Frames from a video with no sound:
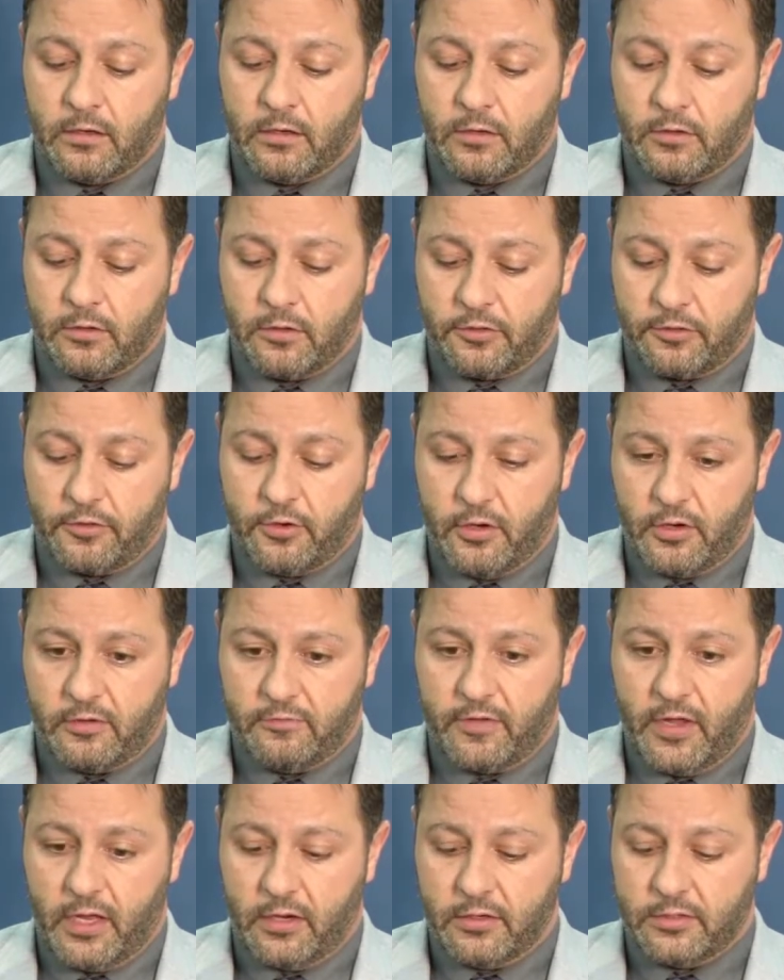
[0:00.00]
The third
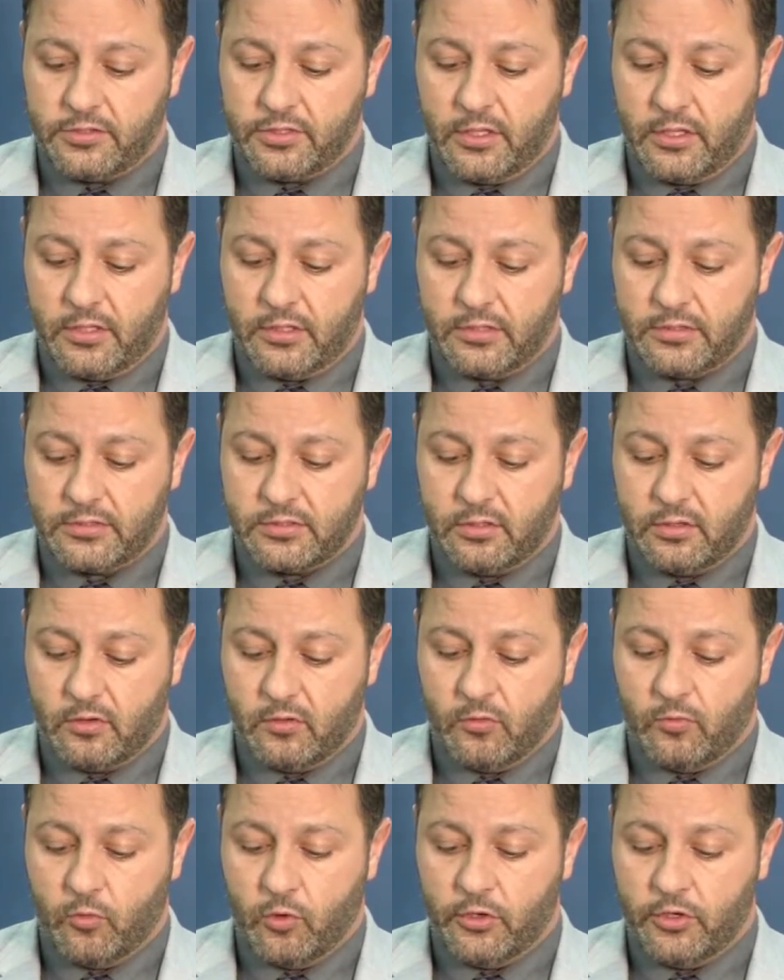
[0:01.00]
advantage is
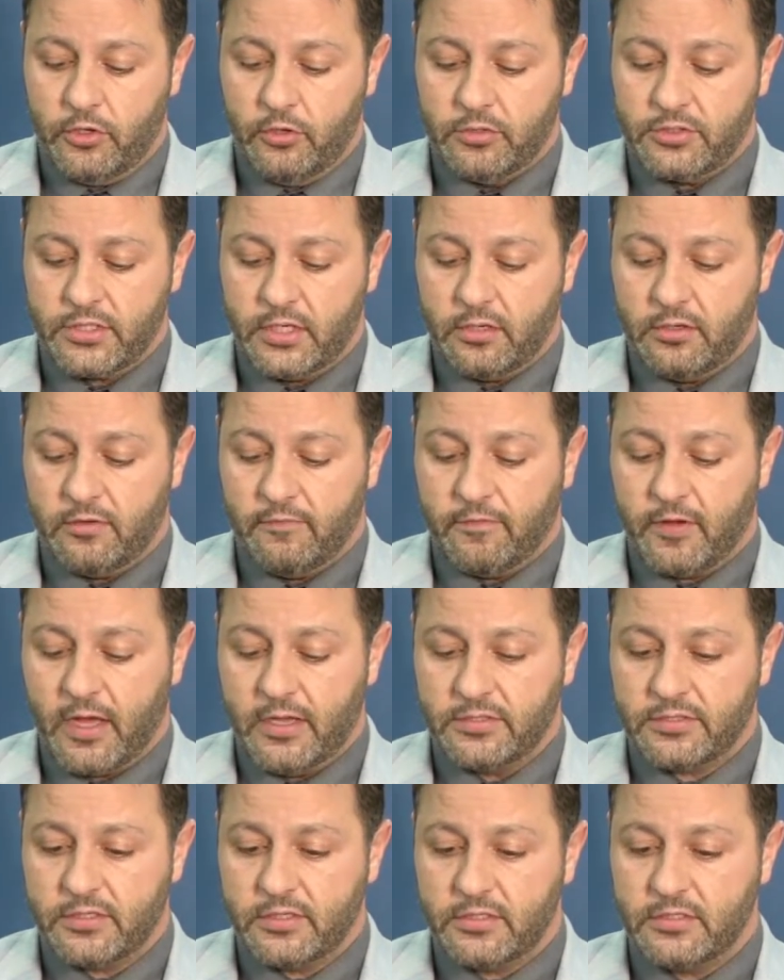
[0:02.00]
we're using
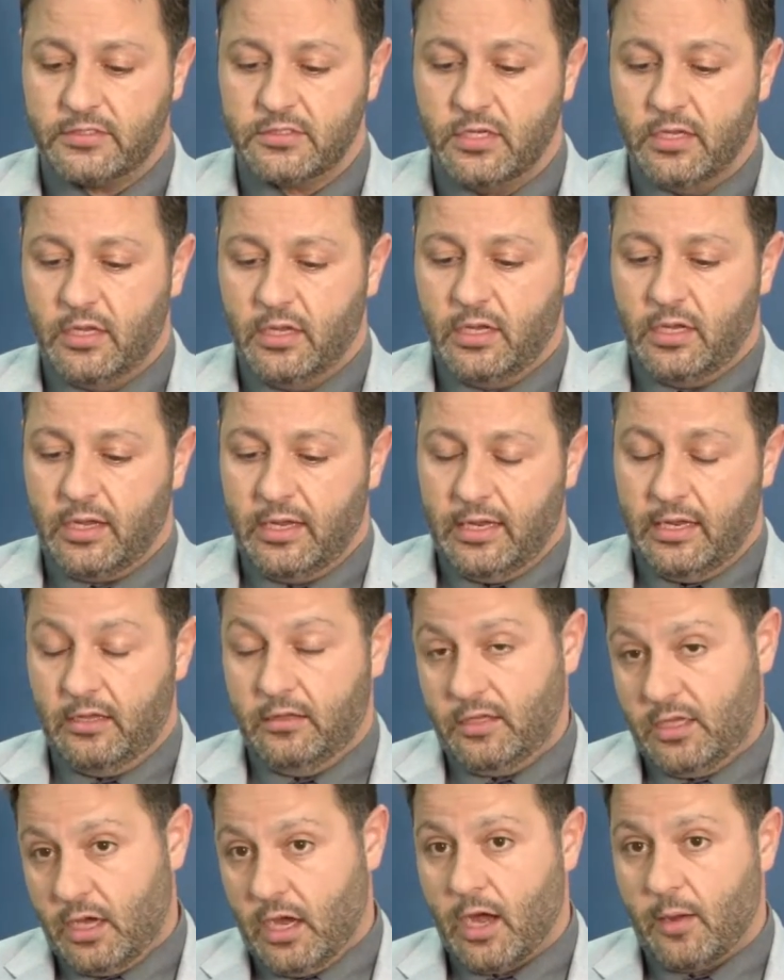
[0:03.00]
devices
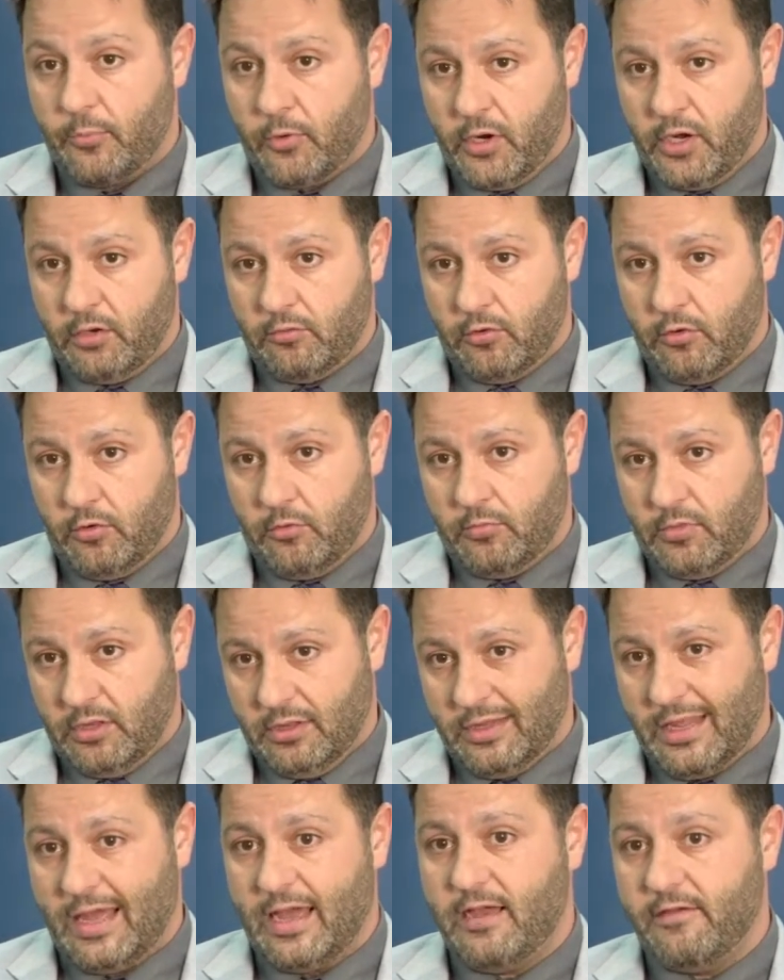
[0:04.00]
in the operating room,
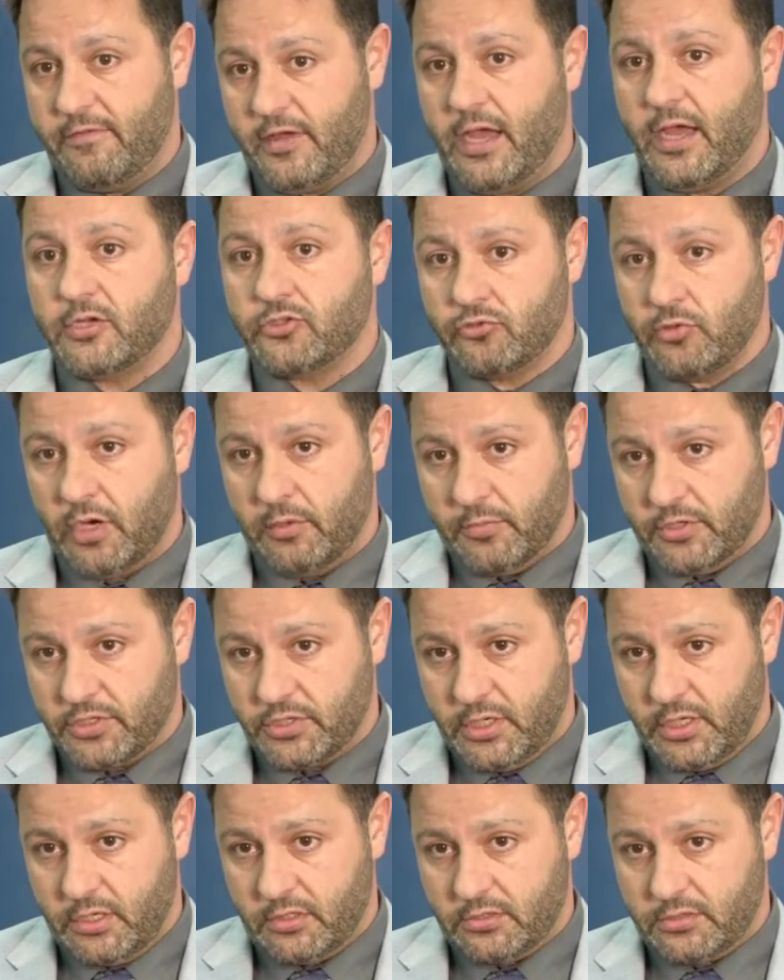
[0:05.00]
live x-ray
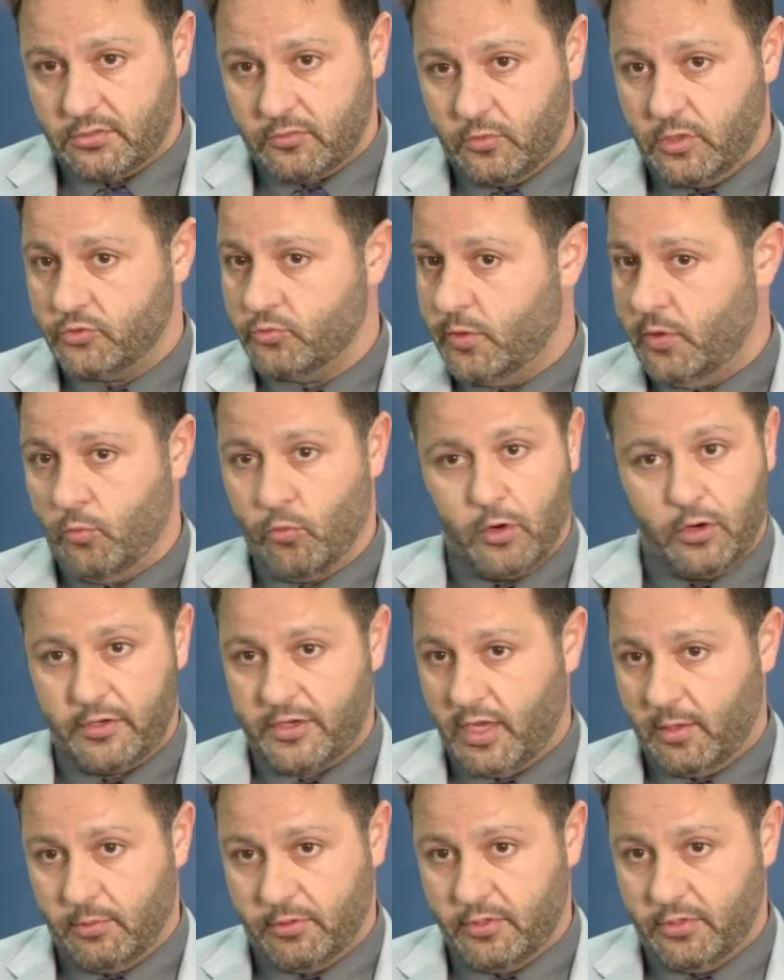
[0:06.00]
machines, which we
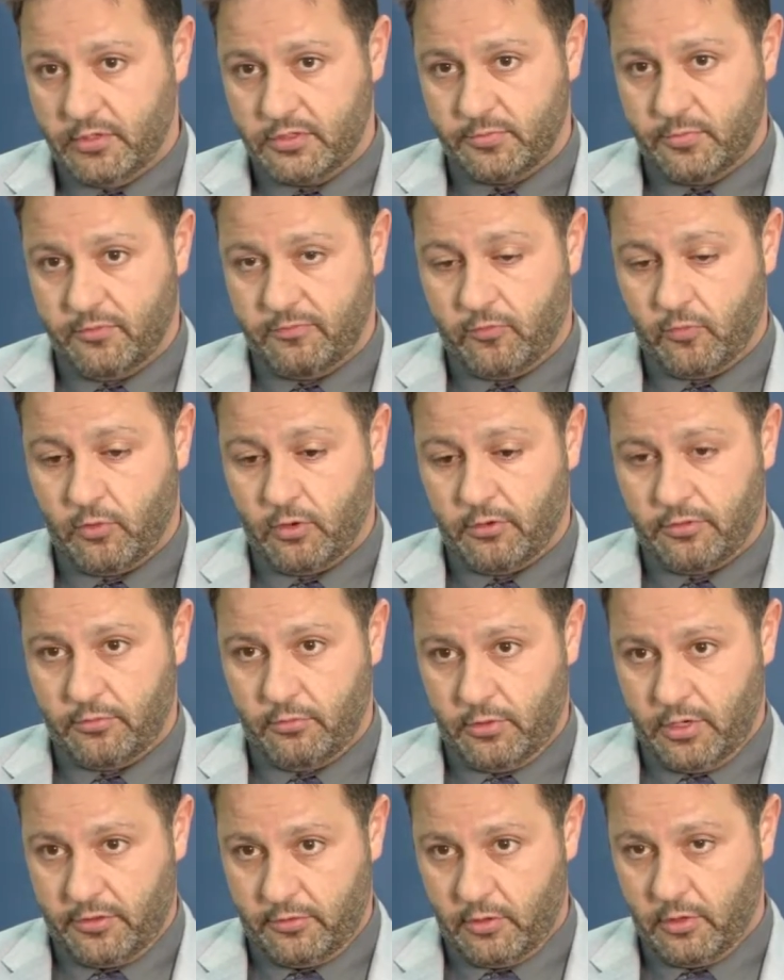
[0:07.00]
weren't able to use before
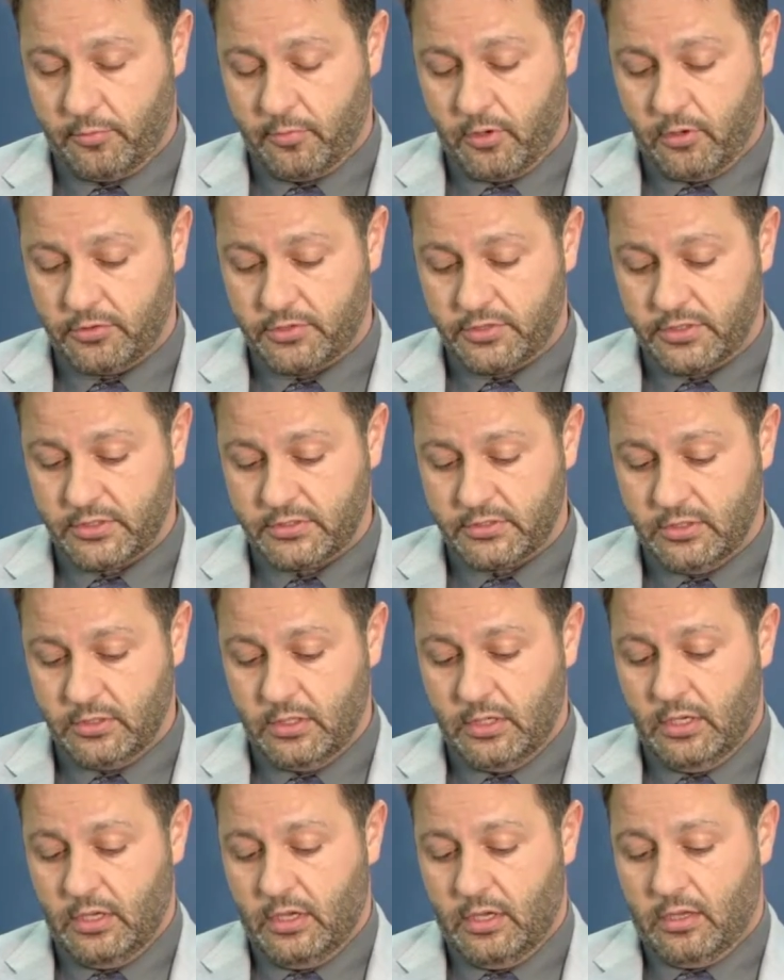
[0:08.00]
through other approaches,
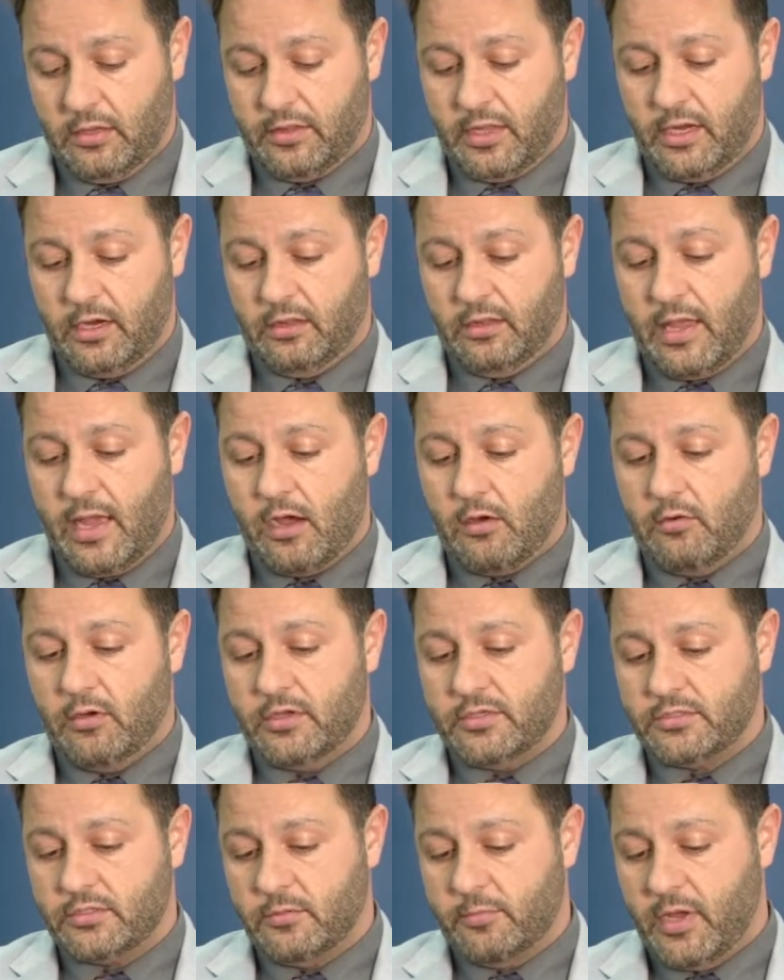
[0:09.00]
that allow
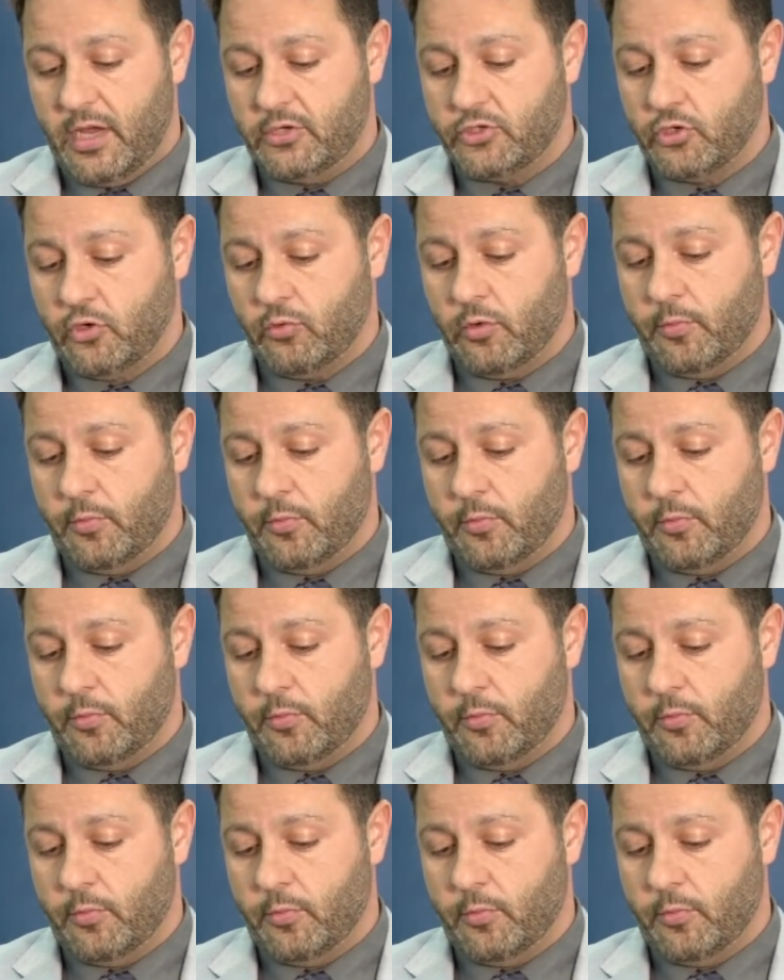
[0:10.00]
us to make sure we're